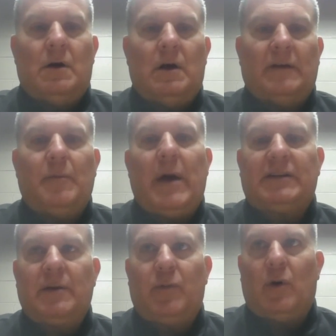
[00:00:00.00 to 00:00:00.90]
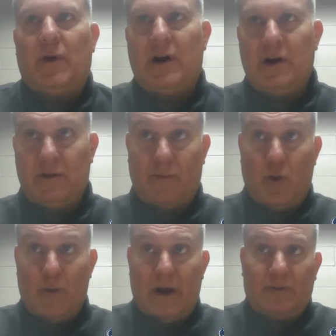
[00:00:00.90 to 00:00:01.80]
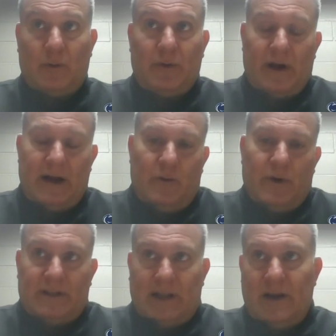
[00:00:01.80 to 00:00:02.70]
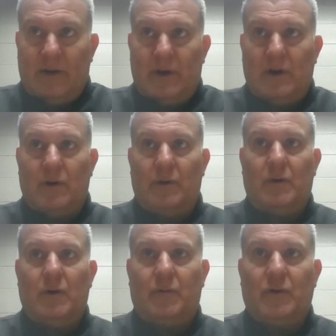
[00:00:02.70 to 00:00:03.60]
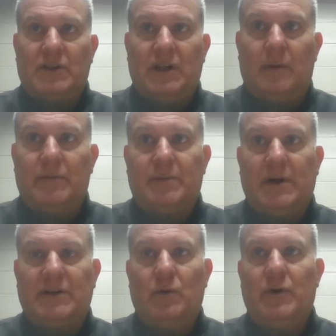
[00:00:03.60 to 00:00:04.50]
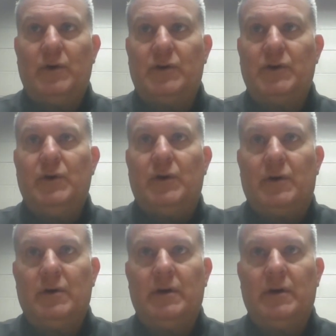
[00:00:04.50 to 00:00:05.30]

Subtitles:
as a basketball player, as a former basketball player, I know what it's like when you go to school, especially when you're a shooter.